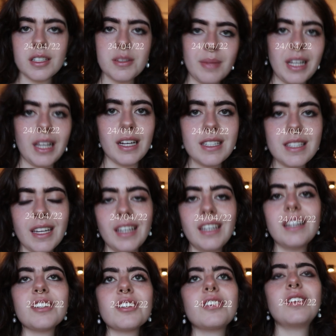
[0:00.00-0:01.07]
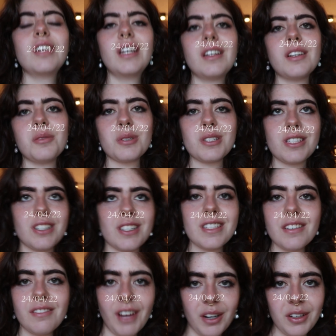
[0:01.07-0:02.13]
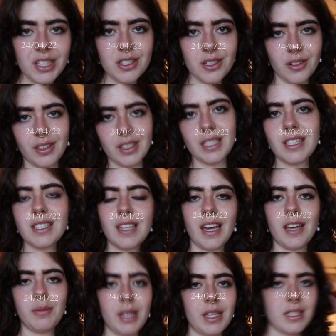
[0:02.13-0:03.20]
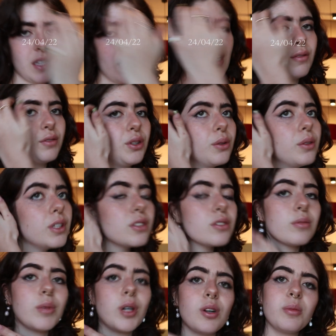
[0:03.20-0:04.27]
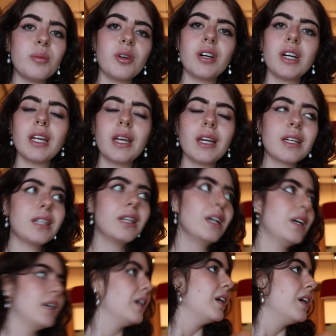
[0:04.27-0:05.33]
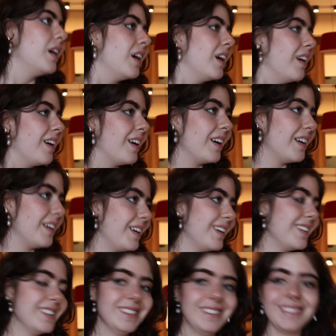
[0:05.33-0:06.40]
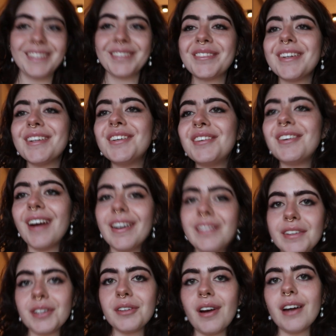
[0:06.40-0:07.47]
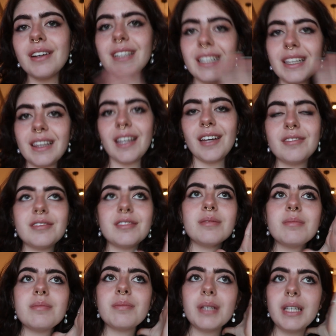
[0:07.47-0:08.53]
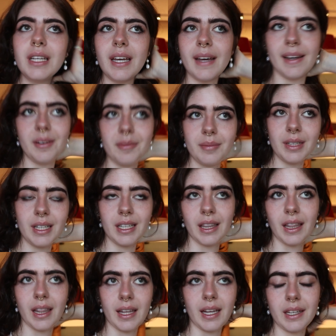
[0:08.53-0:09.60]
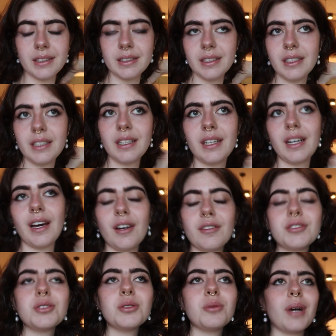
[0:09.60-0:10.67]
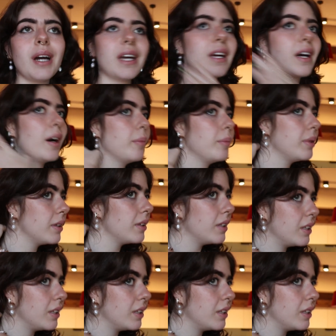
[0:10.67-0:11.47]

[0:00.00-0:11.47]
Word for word: It is my last day here in Crete. It was just a very short stay because I have uni tomorrow morning. Oh, I'm gonna arrive at around eleven p m and then have to wake up